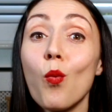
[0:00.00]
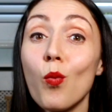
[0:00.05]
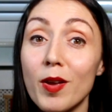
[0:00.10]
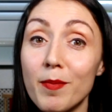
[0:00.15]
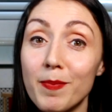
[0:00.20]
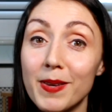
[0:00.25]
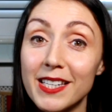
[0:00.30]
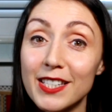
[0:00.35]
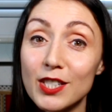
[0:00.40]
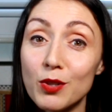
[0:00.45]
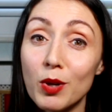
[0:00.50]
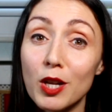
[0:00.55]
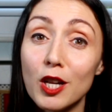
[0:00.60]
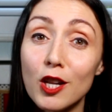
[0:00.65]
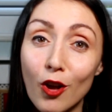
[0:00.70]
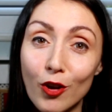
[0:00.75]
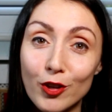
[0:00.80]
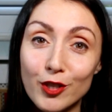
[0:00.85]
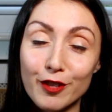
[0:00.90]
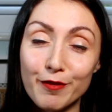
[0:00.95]
We've been to a
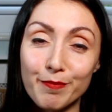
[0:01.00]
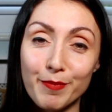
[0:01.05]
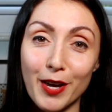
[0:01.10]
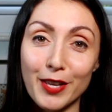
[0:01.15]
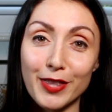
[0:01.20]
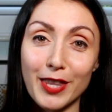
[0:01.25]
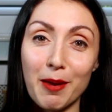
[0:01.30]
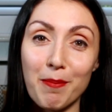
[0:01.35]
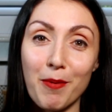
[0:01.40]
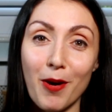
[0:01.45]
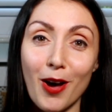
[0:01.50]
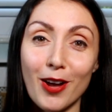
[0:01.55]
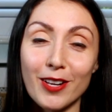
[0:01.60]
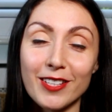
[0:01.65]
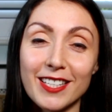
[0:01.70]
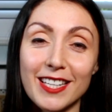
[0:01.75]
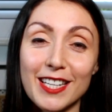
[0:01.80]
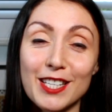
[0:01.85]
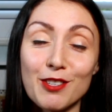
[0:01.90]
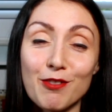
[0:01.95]
lot of birthday
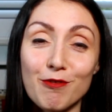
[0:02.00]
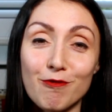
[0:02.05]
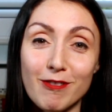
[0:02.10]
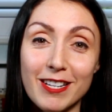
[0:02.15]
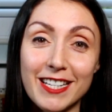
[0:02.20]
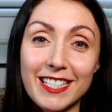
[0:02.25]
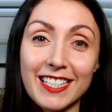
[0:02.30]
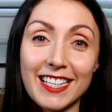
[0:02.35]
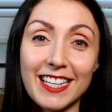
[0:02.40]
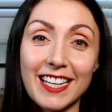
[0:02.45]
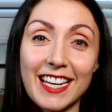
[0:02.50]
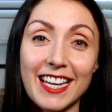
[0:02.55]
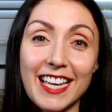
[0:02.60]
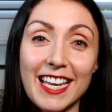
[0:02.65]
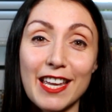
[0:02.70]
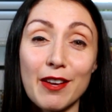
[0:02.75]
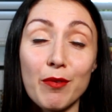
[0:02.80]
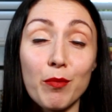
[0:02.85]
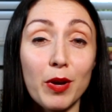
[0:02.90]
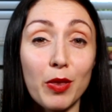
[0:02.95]
parties
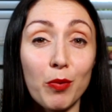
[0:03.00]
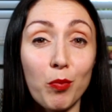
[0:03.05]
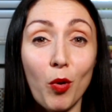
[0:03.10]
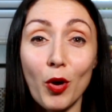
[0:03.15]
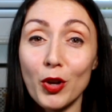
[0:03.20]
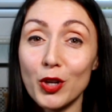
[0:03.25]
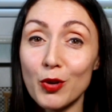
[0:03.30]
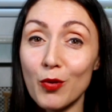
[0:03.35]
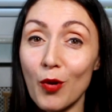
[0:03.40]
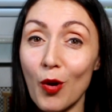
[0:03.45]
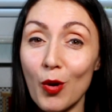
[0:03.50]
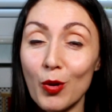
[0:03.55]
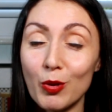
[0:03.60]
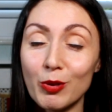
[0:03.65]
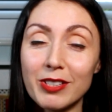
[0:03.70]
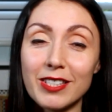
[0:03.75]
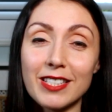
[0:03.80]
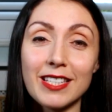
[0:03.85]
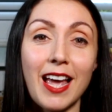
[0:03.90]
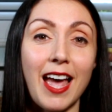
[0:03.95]
recently with one year
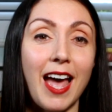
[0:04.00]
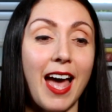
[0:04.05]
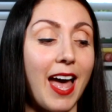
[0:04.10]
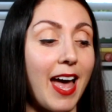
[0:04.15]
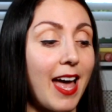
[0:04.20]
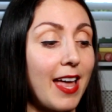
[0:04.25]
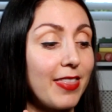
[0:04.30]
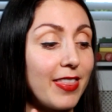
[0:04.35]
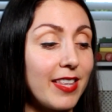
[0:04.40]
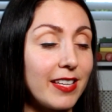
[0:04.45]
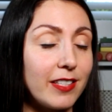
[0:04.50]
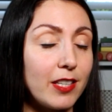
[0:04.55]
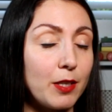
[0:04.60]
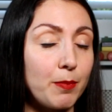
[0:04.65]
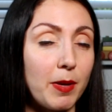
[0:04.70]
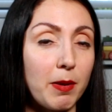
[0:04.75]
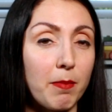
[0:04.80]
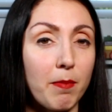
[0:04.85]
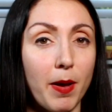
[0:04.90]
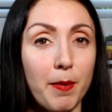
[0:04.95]
olds, and this has
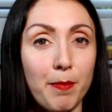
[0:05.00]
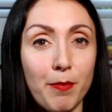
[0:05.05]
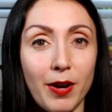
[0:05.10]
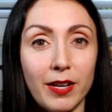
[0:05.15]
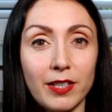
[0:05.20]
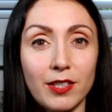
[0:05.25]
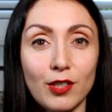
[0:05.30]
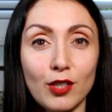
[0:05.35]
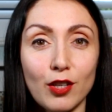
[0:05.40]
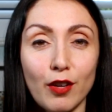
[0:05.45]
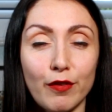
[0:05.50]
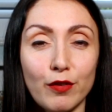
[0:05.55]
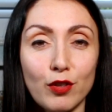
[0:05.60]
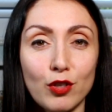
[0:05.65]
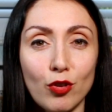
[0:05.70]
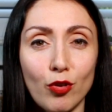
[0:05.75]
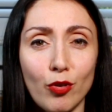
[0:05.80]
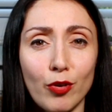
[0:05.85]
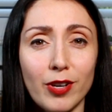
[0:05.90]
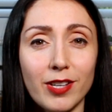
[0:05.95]
been my present of
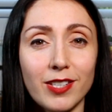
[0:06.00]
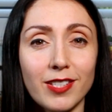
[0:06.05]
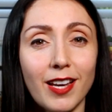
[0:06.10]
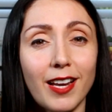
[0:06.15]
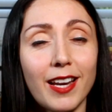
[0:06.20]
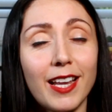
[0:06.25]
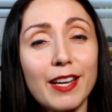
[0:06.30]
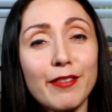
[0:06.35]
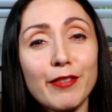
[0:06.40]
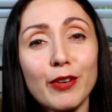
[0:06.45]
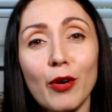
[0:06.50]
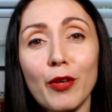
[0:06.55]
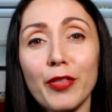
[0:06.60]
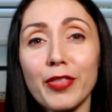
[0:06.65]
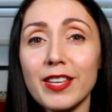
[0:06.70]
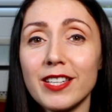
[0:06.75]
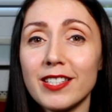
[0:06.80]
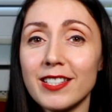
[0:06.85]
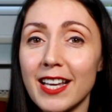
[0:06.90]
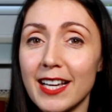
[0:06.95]
choice, and I even got
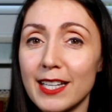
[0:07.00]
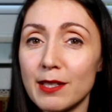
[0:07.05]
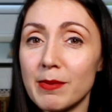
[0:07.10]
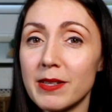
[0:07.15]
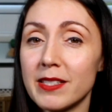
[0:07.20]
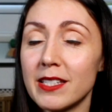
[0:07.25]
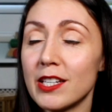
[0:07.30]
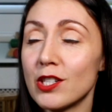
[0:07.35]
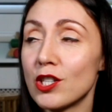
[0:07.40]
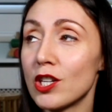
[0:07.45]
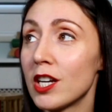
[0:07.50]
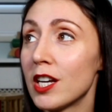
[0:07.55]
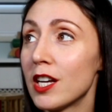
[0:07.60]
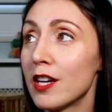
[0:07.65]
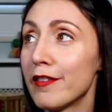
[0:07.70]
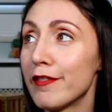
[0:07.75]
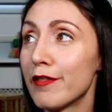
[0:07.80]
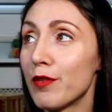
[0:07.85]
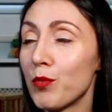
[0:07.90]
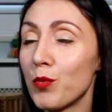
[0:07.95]
this text message
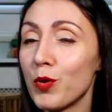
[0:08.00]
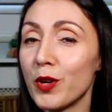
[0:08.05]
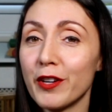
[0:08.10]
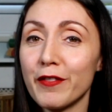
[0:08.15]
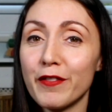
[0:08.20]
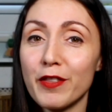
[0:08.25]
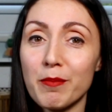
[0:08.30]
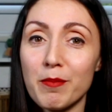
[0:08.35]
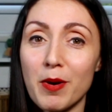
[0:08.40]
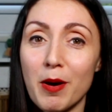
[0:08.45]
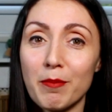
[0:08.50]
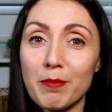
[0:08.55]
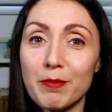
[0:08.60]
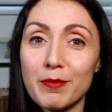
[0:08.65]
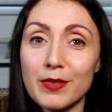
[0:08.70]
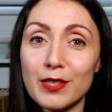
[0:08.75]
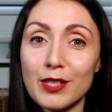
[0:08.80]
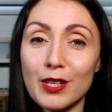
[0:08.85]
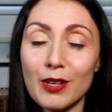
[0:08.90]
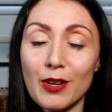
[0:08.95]
from one of the
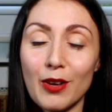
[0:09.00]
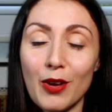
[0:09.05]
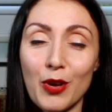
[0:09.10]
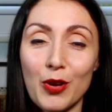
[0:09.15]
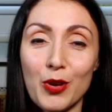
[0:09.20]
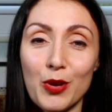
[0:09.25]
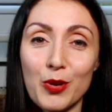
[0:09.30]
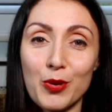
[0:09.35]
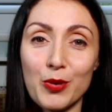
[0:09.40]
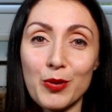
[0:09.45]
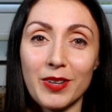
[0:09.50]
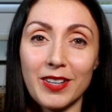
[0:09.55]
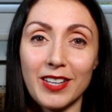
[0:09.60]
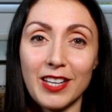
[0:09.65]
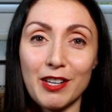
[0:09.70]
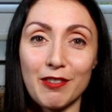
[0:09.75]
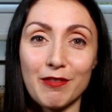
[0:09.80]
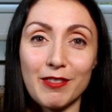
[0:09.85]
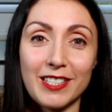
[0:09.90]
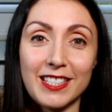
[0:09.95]
mums who
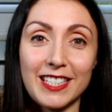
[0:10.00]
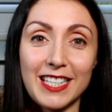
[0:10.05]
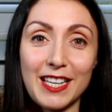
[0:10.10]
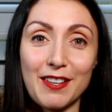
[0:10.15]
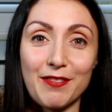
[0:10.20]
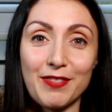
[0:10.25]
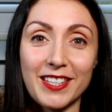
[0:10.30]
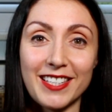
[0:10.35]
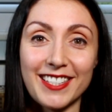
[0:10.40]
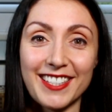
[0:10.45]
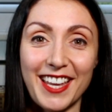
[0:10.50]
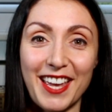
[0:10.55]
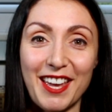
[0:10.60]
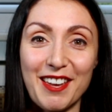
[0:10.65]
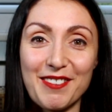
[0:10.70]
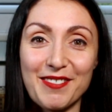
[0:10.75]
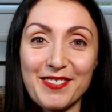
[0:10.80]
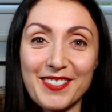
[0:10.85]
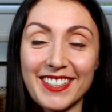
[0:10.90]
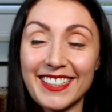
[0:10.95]
received this
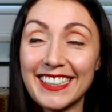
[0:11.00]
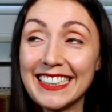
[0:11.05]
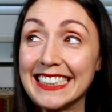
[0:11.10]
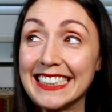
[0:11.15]
gift.